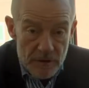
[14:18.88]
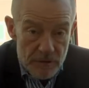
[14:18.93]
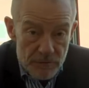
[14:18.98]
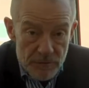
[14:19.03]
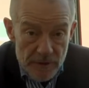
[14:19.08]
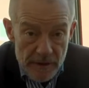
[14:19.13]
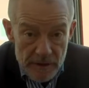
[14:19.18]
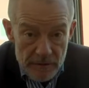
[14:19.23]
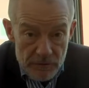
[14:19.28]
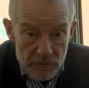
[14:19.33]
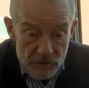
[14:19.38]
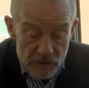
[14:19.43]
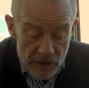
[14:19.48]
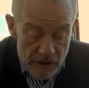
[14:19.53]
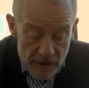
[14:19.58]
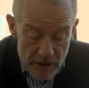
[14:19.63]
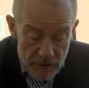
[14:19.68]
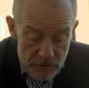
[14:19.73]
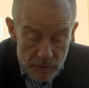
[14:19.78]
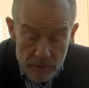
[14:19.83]
not forget to
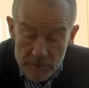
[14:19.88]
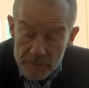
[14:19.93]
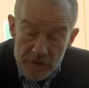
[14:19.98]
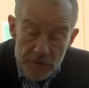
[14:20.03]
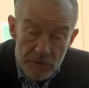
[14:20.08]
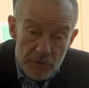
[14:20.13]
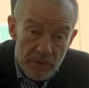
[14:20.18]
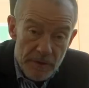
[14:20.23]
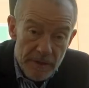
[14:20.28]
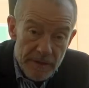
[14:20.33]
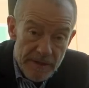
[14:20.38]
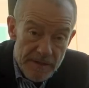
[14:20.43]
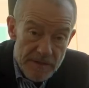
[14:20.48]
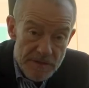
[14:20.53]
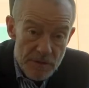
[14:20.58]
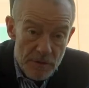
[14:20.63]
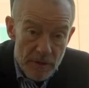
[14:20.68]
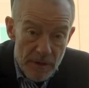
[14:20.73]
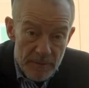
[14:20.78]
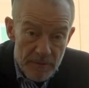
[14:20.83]
check out what we're doing on
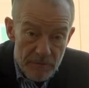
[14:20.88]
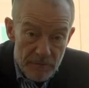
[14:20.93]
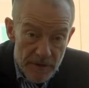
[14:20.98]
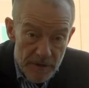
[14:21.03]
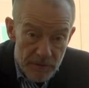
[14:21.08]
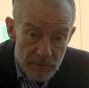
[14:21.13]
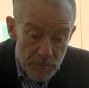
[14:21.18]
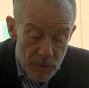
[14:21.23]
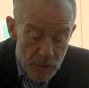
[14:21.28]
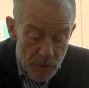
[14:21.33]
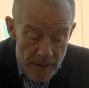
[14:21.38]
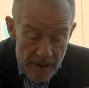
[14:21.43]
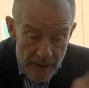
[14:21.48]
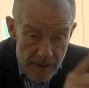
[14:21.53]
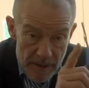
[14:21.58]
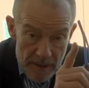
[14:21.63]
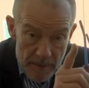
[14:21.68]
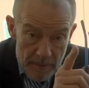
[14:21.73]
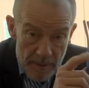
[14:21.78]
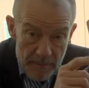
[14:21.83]
Instagram and Facebook.
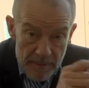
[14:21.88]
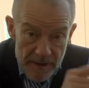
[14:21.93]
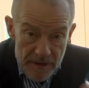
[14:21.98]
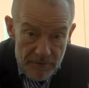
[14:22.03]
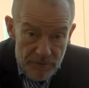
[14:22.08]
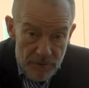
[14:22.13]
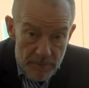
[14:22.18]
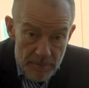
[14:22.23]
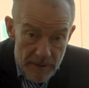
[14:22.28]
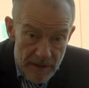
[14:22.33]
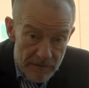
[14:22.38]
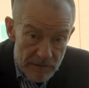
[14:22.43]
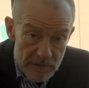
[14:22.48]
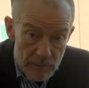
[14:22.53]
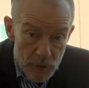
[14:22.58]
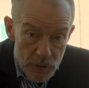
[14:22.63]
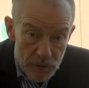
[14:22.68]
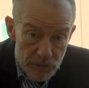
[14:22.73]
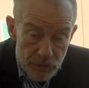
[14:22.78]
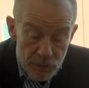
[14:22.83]
Bye-bye from
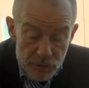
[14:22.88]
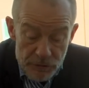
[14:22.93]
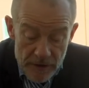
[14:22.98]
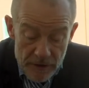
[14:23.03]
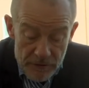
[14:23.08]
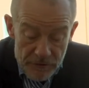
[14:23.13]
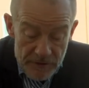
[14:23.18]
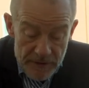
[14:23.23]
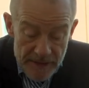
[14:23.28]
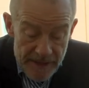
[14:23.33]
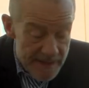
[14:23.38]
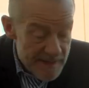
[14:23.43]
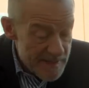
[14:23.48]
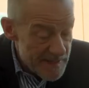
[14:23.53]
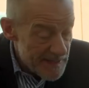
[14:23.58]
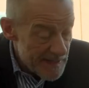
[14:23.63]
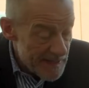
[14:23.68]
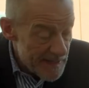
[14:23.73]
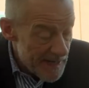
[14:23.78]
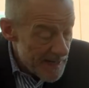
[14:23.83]
Baselworld
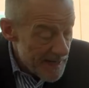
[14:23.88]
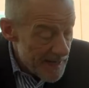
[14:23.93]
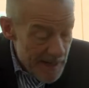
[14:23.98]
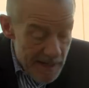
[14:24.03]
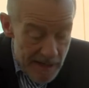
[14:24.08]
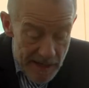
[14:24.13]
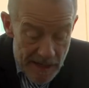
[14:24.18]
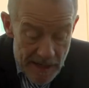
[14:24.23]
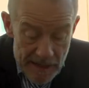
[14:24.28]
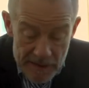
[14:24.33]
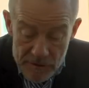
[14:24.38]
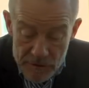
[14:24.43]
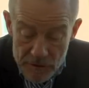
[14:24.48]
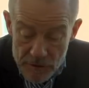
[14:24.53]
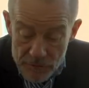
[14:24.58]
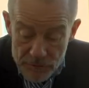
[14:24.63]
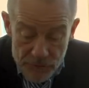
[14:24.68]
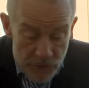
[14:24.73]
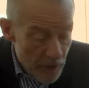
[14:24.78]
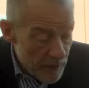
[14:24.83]
2019 and
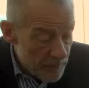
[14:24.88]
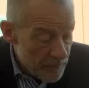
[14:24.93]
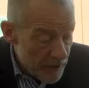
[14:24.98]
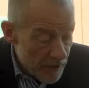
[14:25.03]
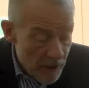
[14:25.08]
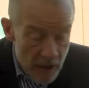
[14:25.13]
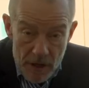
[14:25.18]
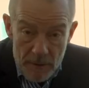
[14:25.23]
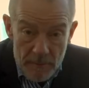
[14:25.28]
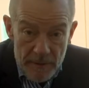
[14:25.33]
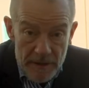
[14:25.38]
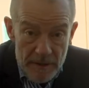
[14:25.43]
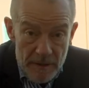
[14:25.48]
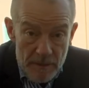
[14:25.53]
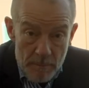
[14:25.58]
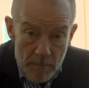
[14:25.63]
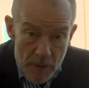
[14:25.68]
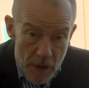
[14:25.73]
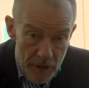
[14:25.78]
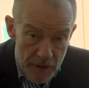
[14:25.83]
from the
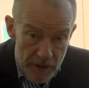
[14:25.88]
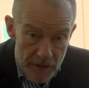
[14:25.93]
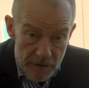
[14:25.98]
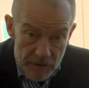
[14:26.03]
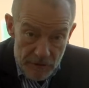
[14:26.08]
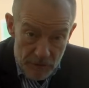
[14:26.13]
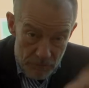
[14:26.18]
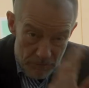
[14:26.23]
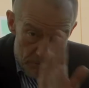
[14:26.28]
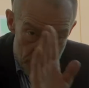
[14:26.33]
Garmin Mark Q.